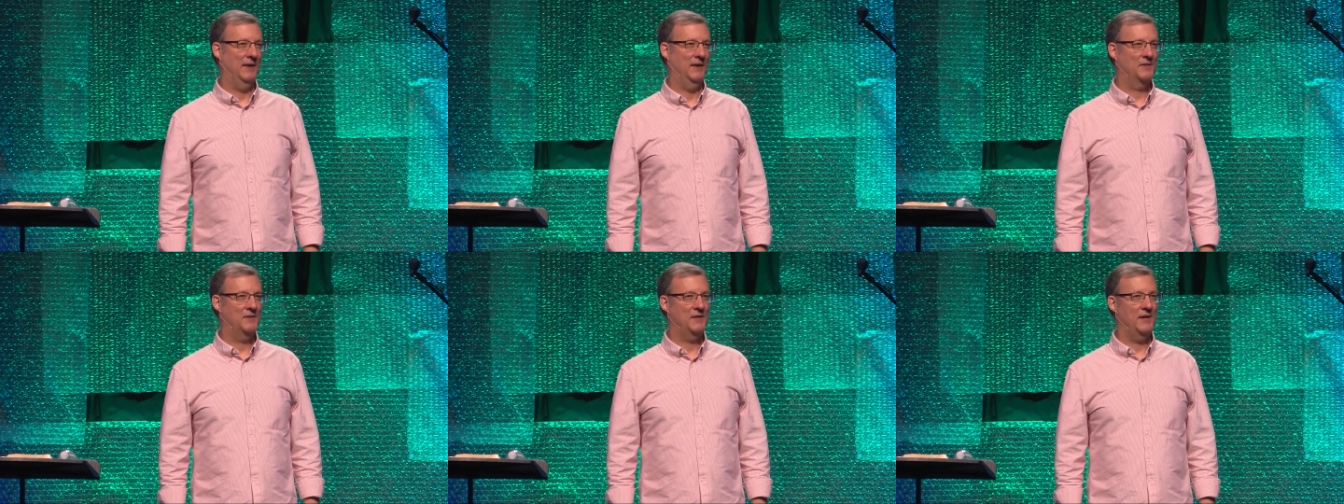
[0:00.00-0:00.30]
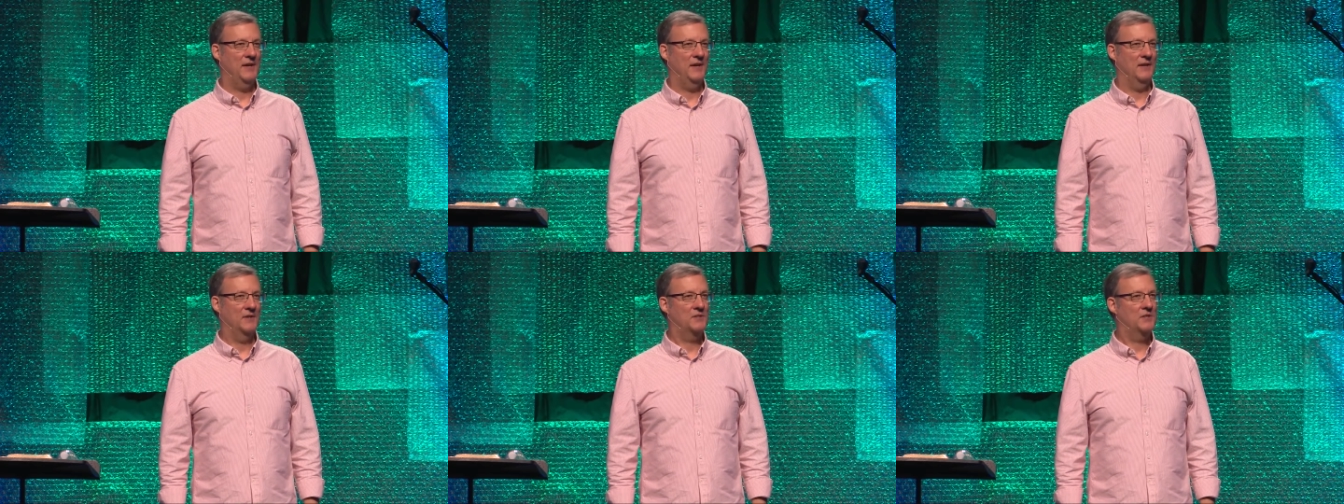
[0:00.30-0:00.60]
You
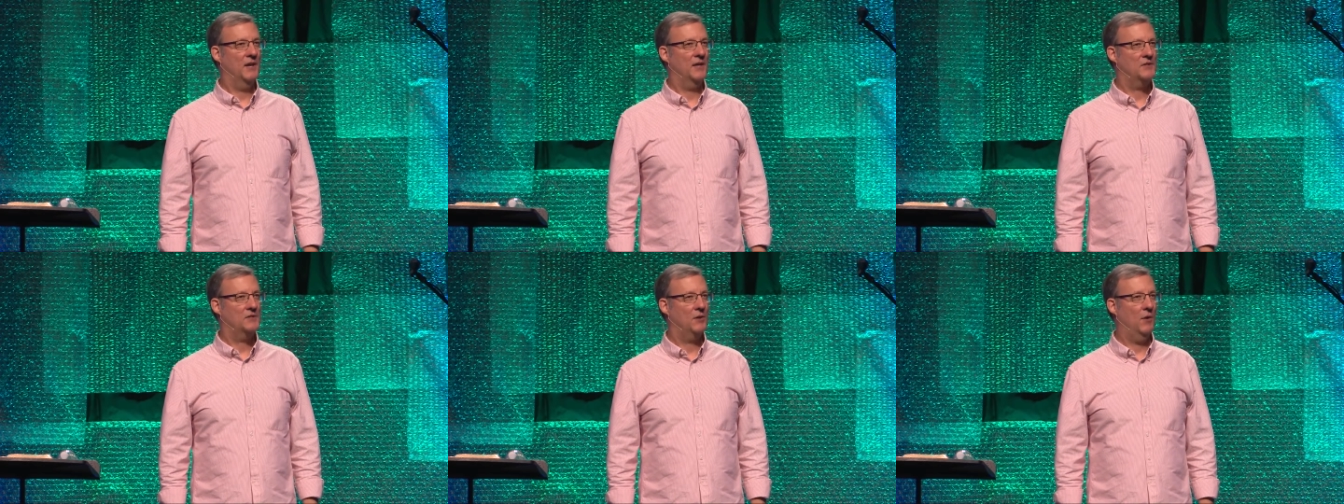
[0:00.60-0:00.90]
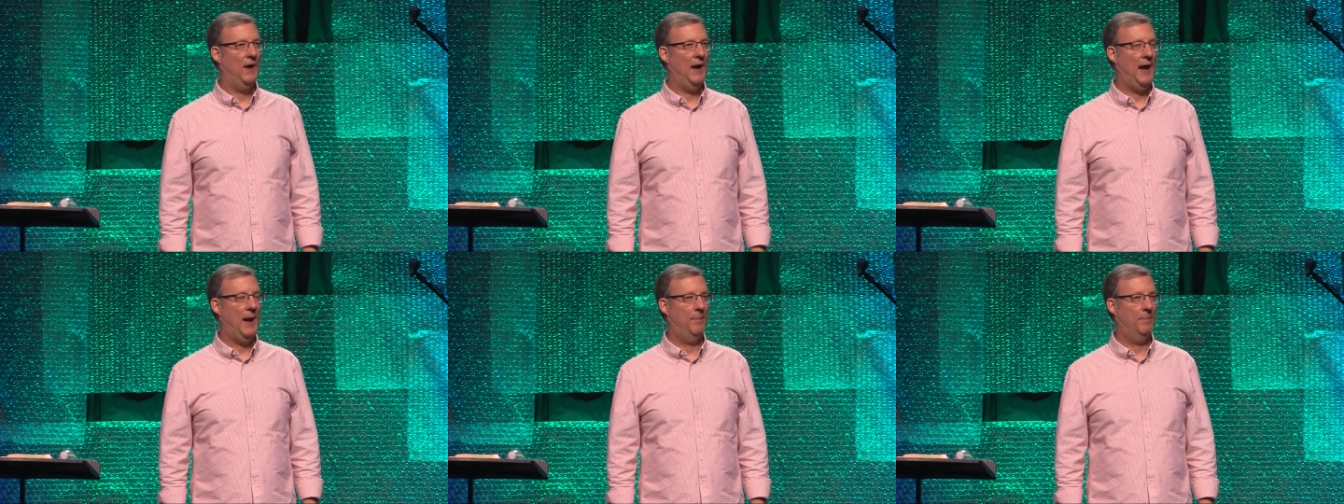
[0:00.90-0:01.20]
see, it just so
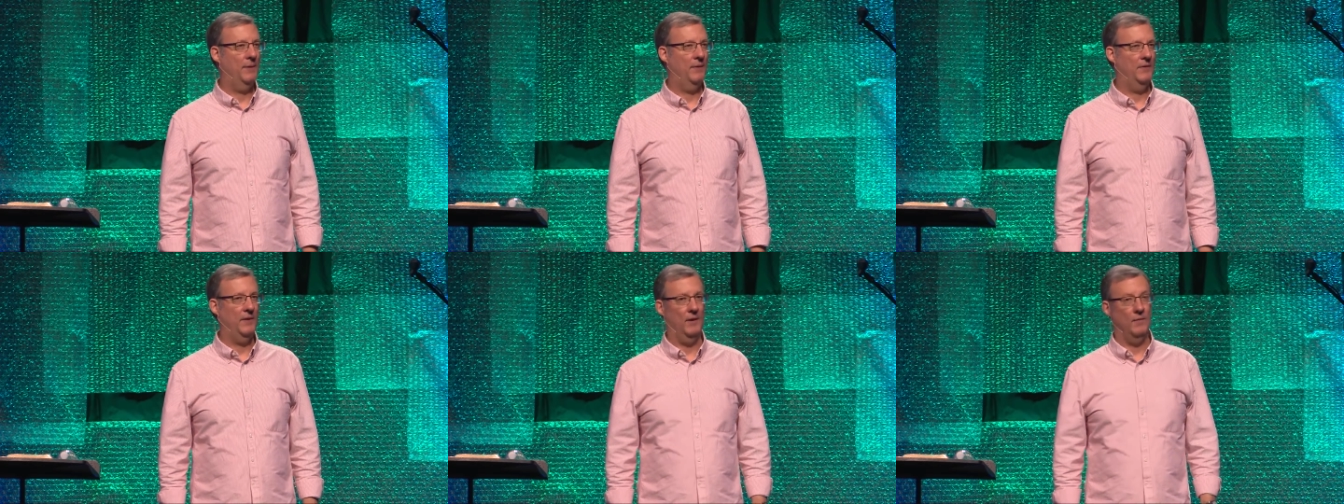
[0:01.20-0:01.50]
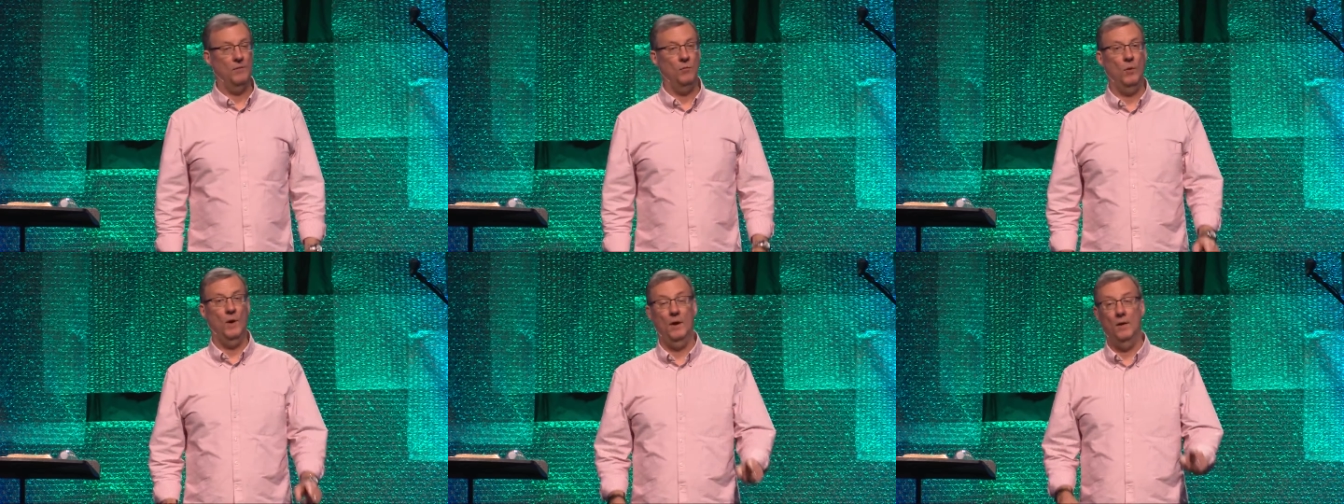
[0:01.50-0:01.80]
happened that,
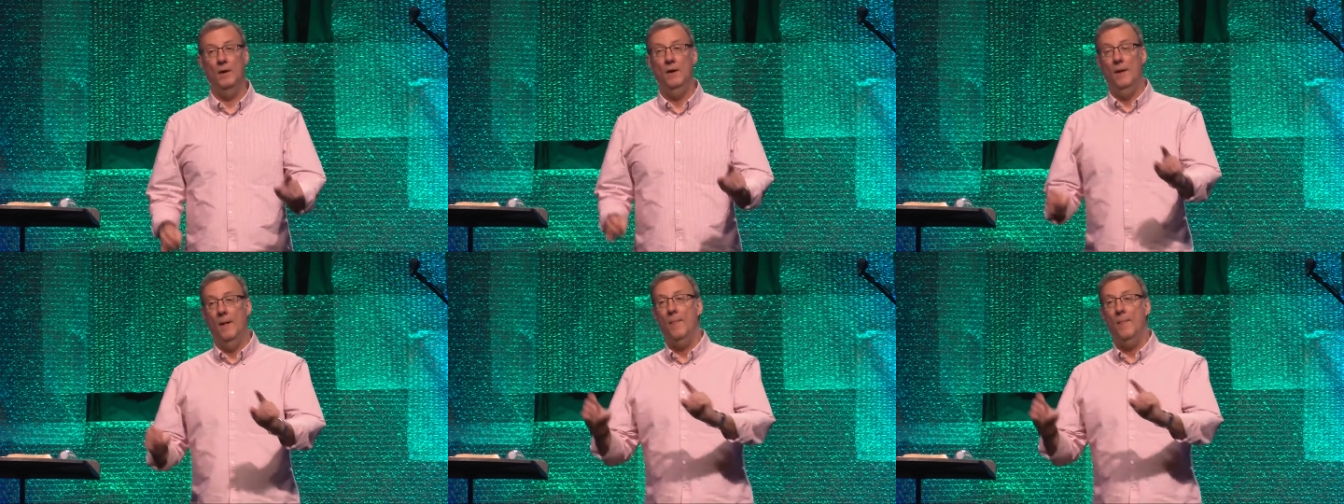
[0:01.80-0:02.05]
well,